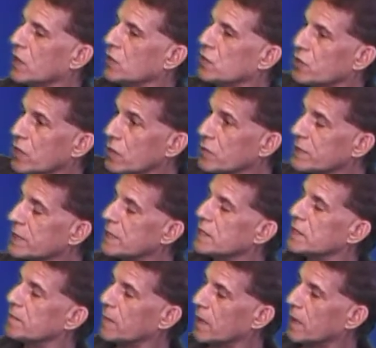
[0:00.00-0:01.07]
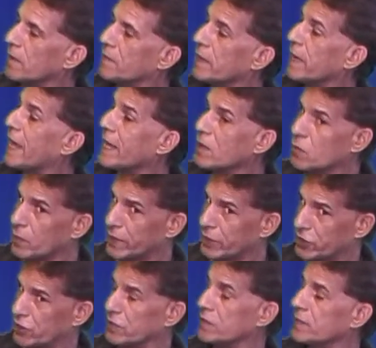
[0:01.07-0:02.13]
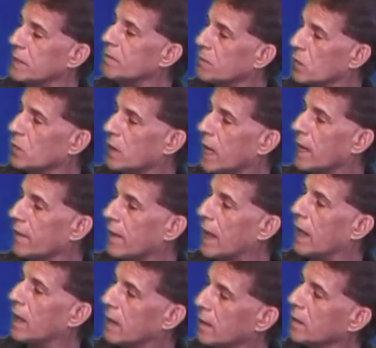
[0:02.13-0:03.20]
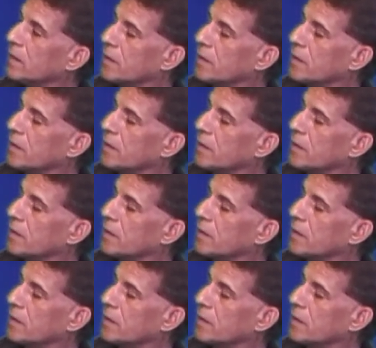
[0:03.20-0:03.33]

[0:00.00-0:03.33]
a control system and the language simple like that,